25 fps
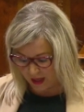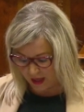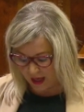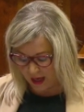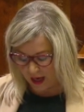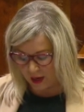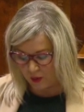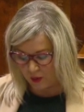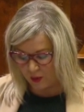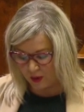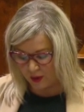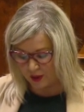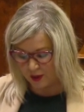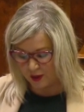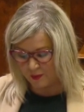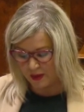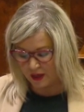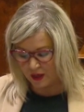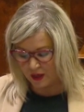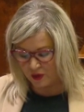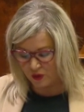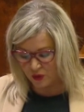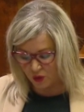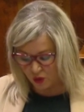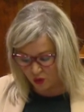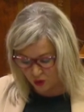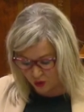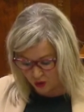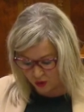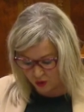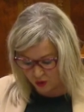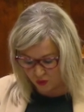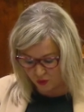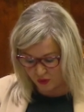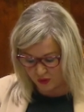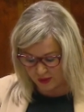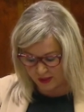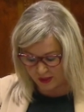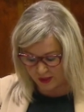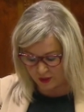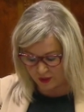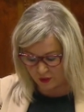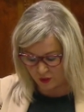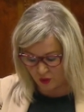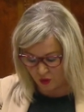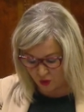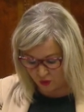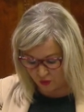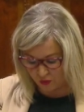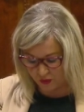I want to commend all those that are
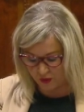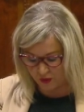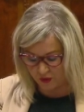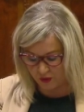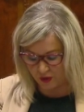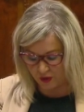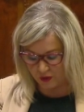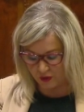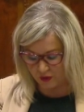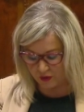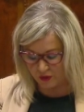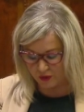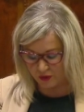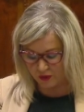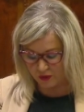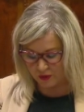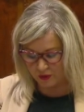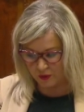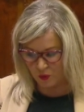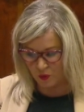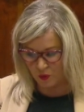on the ground,